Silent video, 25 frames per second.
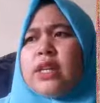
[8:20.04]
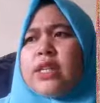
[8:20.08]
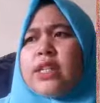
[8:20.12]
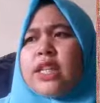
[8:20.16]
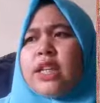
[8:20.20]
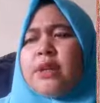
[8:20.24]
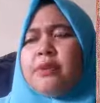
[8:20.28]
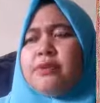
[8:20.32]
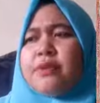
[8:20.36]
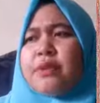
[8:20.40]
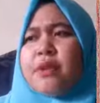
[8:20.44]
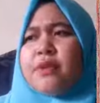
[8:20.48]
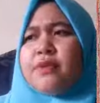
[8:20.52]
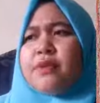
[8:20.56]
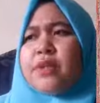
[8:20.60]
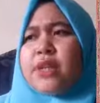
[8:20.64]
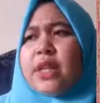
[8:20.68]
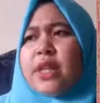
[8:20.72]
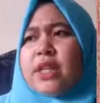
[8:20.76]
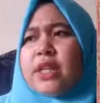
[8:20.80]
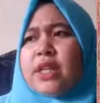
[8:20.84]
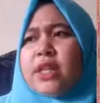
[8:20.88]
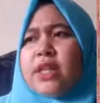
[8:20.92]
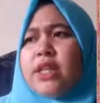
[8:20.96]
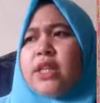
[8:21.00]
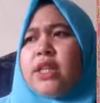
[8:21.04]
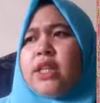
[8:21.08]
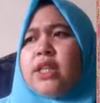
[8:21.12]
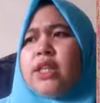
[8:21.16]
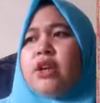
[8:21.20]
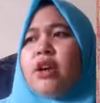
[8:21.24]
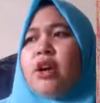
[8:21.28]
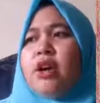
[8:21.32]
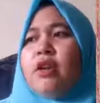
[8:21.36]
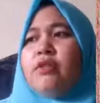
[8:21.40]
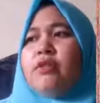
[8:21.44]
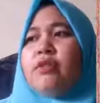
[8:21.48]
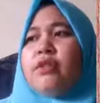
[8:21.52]
descriptive
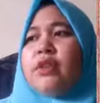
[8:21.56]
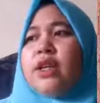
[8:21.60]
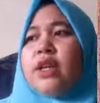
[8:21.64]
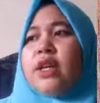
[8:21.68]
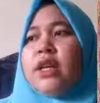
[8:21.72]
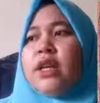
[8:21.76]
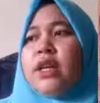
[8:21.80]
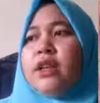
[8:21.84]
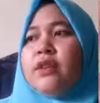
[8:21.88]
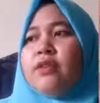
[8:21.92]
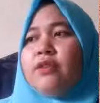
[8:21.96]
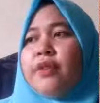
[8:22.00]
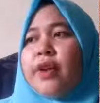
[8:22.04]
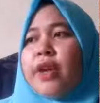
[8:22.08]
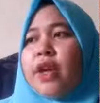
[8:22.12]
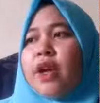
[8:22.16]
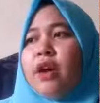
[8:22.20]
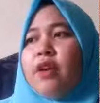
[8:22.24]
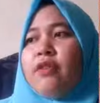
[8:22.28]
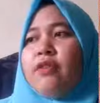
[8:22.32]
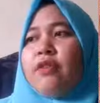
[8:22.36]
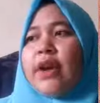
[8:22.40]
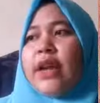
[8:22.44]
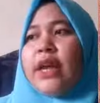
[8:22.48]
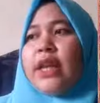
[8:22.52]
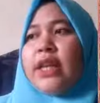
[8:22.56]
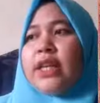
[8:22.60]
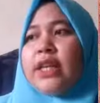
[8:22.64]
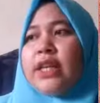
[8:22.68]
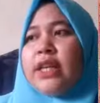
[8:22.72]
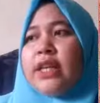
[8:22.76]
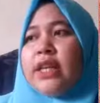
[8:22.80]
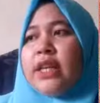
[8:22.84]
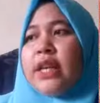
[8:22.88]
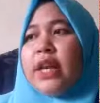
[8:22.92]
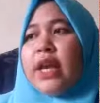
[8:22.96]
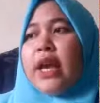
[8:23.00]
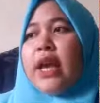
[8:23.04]
study of the effect of
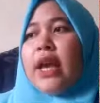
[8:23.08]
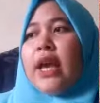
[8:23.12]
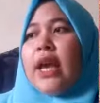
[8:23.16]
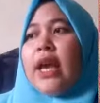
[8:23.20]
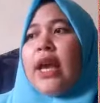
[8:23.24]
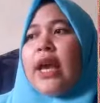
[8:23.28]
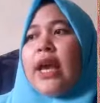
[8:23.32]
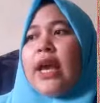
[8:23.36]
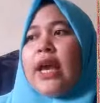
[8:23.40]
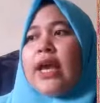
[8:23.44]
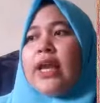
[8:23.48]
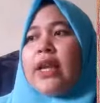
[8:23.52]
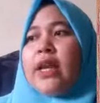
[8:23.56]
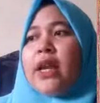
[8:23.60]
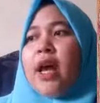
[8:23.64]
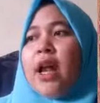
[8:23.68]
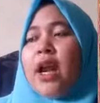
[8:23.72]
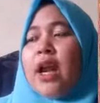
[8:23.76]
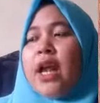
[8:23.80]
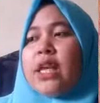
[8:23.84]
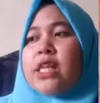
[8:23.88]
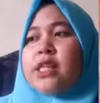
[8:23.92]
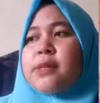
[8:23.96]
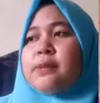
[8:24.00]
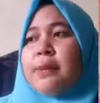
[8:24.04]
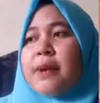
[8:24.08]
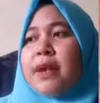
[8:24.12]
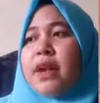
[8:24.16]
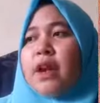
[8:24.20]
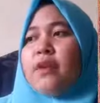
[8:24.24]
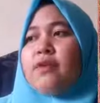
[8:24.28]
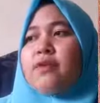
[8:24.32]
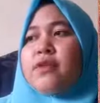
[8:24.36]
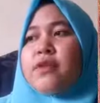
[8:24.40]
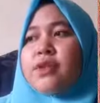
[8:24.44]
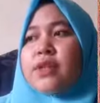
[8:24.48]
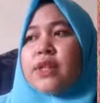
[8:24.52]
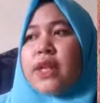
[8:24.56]
any and all
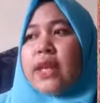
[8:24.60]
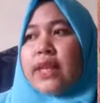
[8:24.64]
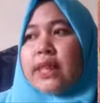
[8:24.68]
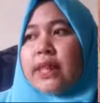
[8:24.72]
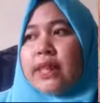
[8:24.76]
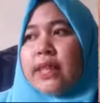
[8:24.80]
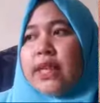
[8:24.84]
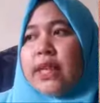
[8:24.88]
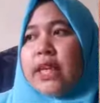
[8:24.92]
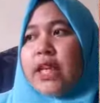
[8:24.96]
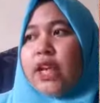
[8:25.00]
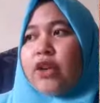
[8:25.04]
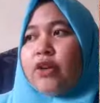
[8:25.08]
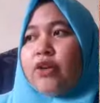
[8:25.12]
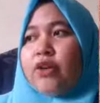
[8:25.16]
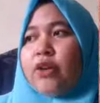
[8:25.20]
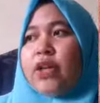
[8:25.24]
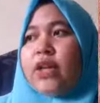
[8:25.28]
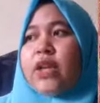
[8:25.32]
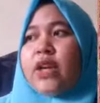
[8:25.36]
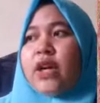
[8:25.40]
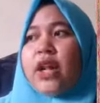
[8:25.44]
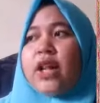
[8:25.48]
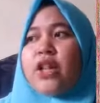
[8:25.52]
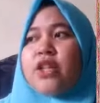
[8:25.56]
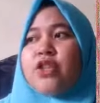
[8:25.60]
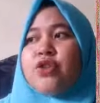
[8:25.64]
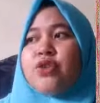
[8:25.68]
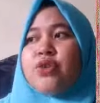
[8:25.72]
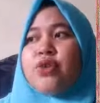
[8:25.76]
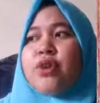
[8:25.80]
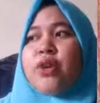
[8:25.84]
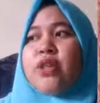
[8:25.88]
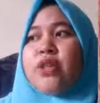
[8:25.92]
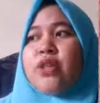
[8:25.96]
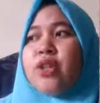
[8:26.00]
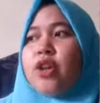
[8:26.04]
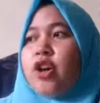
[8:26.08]
aspects of society, including
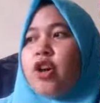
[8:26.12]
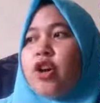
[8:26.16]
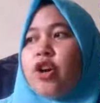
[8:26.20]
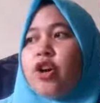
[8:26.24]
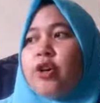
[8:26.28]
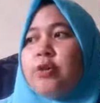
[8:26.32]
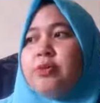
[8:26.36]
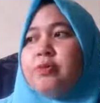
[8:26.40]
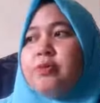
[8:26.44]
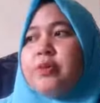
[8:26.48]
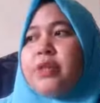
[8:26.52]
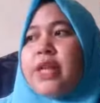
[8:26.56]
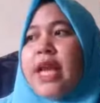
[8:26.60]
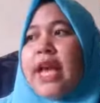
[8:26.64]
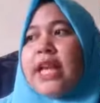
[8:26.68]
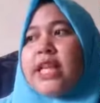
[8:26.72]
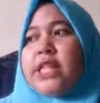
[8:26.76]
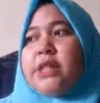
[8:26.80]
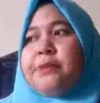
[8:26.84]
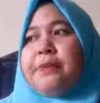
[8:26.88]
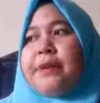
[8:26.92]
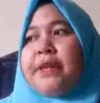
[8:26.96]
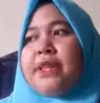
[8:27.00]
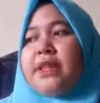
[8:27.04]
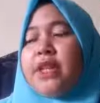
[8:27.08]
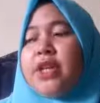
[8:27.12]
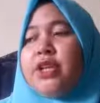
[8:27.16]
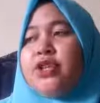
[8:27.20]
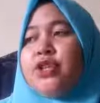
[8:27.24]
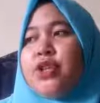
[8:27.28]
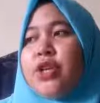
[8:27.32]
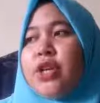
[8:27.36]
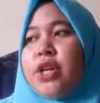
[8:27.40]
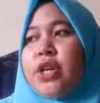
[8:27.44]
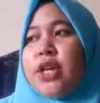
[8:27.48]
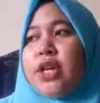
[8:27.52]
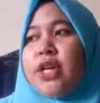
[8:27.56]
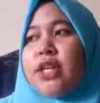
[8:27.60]
cultural norms,
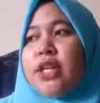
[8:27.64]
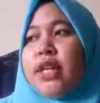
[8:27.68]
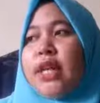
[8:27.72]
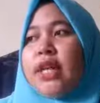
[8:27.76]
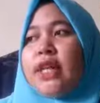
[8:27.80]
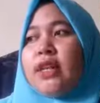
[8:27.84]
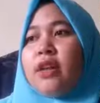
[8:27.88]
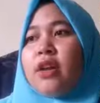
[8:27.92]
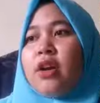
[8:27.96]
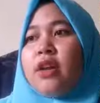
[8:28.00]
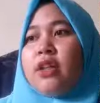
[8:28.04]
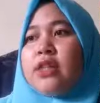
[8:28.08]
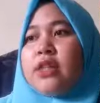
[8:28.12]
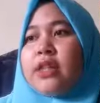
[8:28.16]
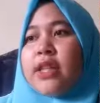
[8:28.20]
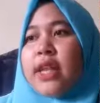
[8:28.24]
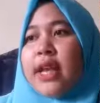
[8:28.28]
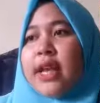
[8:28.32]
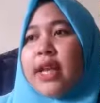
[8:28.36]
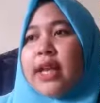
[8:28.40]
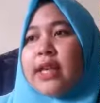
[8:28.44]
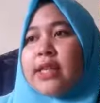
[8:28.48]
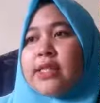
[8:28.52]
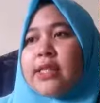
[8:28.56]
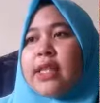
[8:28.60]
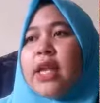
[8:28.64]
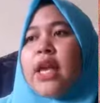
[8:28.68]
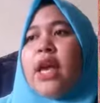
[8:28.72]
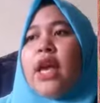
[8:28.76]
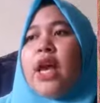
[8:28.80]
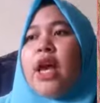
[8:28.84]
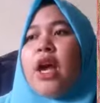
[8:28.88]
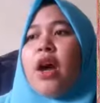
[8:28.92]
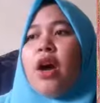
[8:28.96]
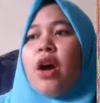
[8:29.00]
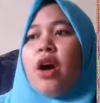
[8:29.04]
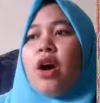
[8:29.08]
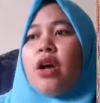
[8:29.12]
expectation, and context,
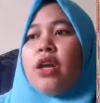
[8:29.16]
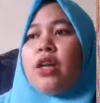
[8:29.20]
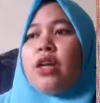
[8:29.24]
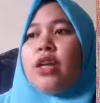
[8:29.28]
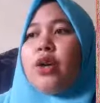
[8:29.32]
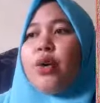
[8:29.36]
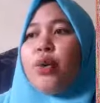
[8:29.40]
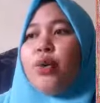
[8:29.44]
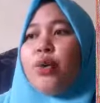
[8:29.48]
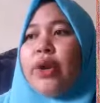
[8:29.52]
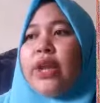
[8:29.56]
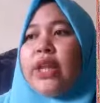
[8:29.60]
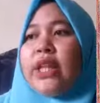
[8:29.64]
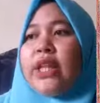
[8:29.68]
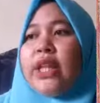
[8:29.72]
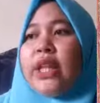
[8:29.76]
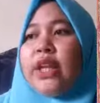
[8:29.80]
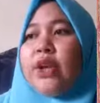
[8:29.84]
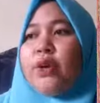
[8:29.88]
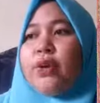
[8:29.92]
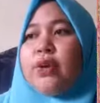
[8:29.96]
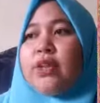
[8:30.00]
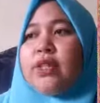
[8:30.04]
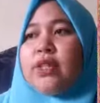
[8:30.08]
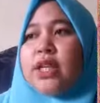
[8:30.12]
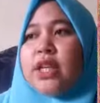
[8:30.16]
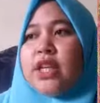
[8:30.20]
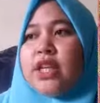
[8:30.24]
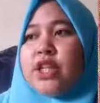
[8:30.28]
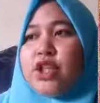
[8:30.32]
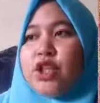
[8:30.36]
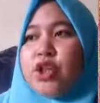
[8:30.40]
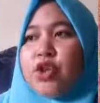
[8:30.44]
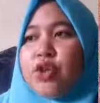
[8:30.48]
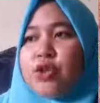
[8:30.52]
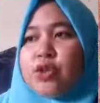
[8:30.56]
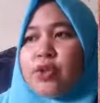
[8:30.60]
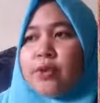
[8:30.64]
on the way language
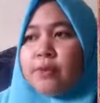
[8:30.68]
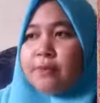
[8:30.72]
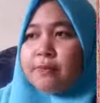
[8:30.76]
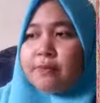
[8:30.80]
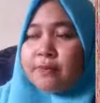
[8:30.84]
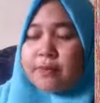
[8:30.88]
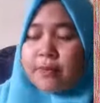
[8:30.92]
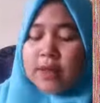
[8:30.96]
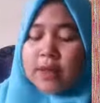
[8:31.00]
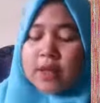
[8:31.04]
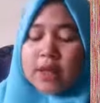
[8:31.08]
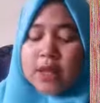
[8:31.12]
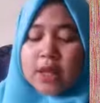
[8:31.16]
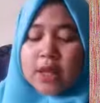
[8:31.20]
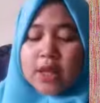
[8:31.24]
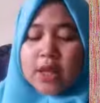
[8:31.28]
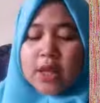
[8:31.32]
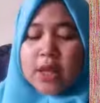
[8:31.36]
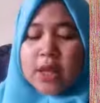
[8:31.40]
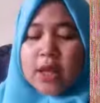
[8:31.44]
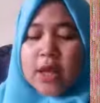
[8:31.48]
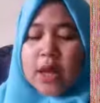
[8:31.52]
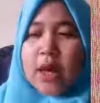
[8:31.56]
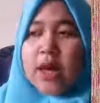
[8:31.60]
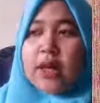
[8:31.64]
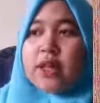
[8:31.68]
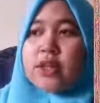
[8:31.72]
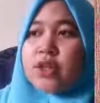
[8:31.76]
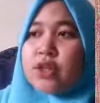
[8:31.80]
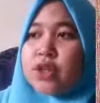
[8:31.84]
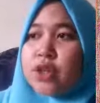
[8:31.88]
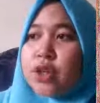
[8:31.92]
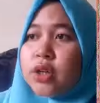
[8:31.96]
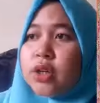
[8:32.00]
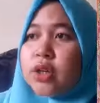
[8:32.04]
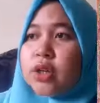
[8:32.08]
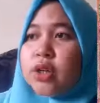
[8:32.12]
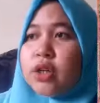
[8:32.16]
is used.
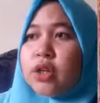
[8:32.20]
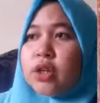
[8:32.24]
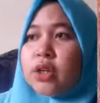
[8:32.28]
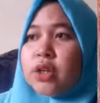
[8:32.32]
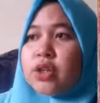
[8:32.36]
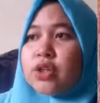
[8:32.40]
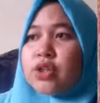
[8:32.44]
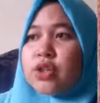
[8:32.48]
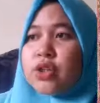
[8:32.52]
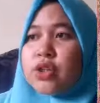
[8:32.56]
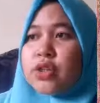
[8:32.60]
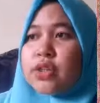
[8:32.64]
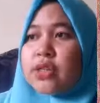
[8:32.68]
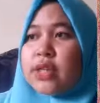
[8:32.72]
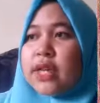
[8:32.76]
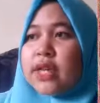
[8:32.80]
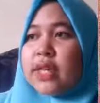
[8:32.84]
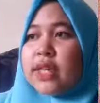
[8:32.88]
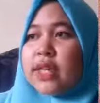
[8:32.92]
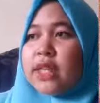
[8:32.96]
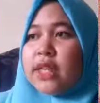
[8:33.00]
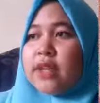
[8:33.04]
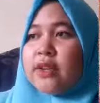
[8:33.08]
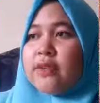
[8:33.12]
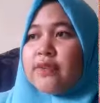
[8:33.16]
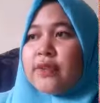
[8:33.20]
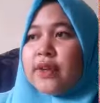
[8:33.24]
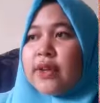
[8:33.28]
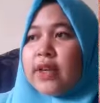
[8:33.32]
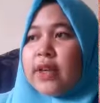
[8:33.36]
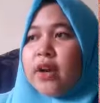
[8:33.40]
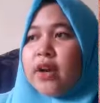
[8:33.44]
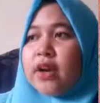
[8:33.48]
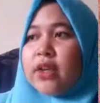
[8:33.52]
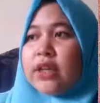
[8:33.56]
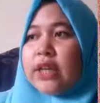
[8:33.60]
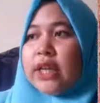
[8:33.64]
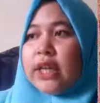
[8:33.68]
Also, society
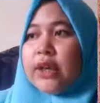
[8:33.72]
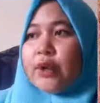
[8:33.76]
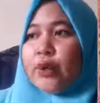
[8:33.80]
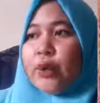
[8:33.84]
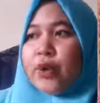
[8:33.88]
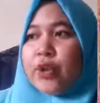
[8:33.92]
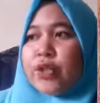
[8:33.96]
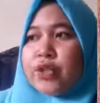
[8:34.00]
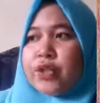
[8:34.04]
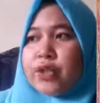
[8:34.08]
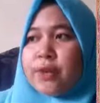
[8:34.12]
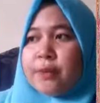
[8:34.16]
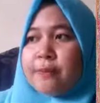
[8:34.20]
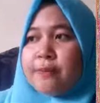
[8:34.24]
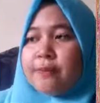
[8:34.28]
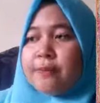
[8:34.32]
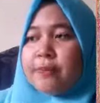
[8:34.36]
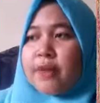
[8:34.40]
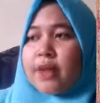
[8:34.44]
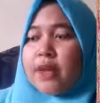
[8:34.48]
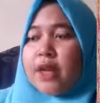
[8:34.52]
effect on language.